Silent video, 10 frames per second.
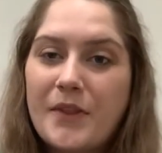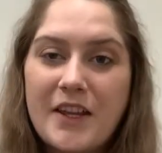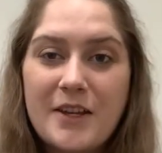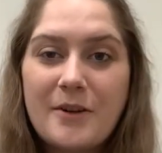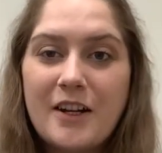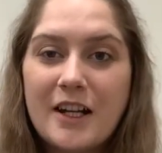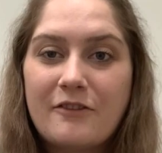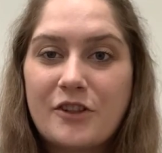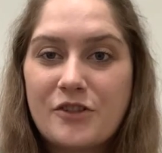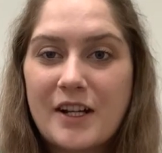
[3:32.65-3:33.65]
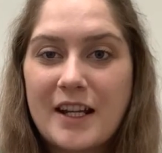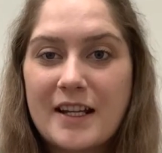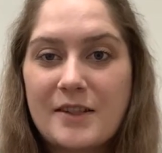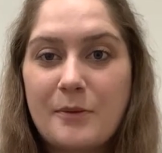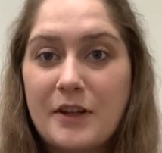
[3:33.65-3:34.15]
Well, thank you all again for joining
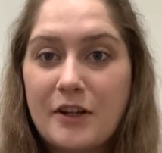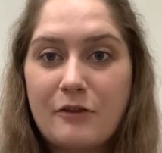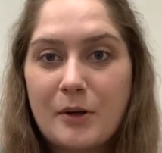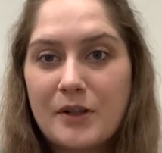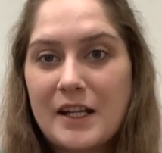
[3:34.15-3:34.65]
us. We look forward